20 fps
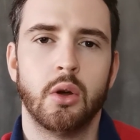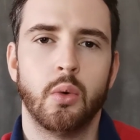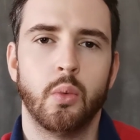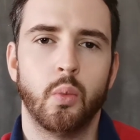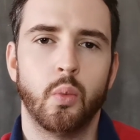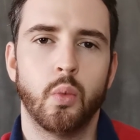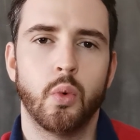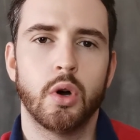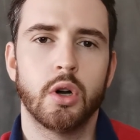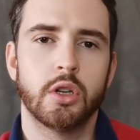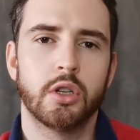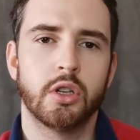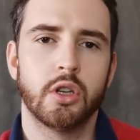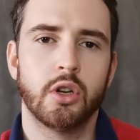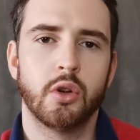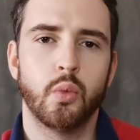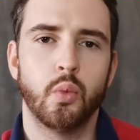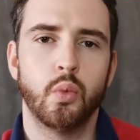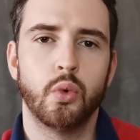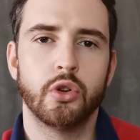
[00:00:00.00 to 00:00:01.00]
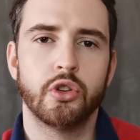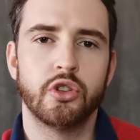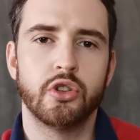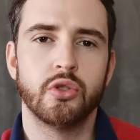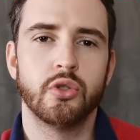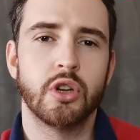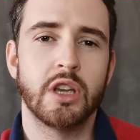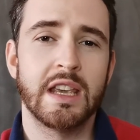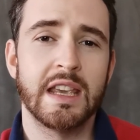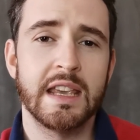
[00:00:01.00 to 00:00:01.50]
what would you
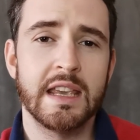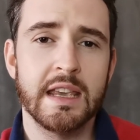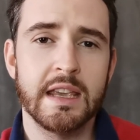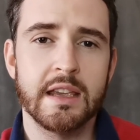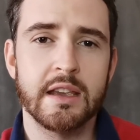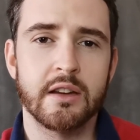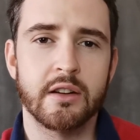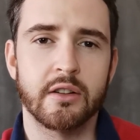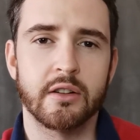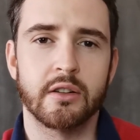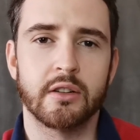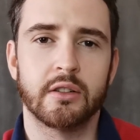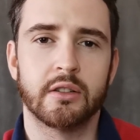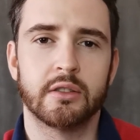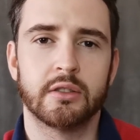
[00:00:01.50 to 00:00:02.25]
hear